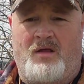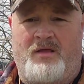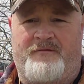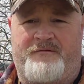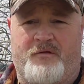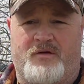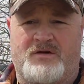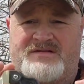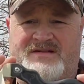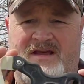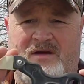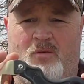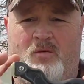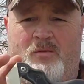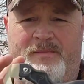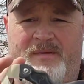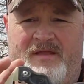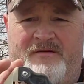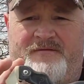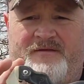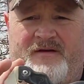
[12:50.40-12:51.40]
first thing
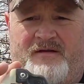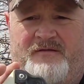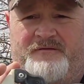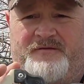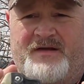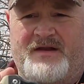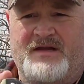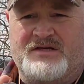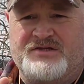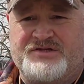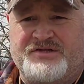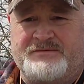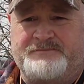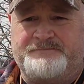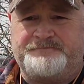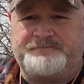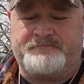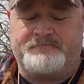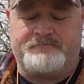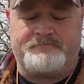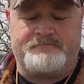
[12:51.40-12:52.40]
would be the fit and finish.
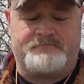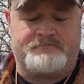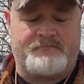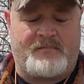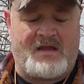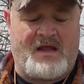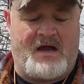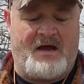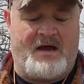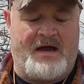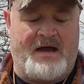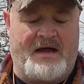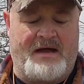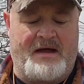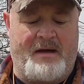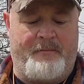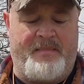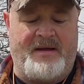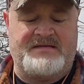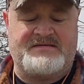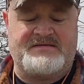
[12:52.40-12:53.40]

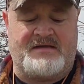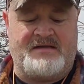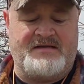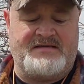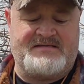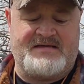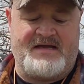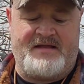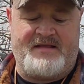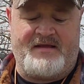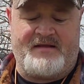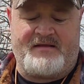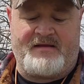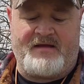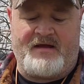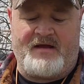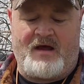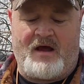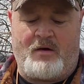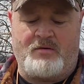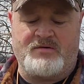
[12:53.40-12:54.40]
I basically said that
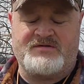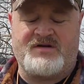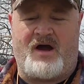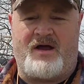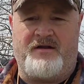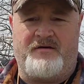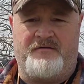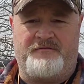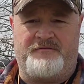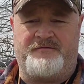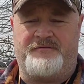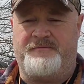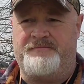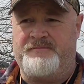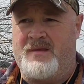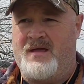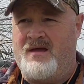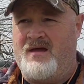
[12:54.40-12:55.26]
I was kind of,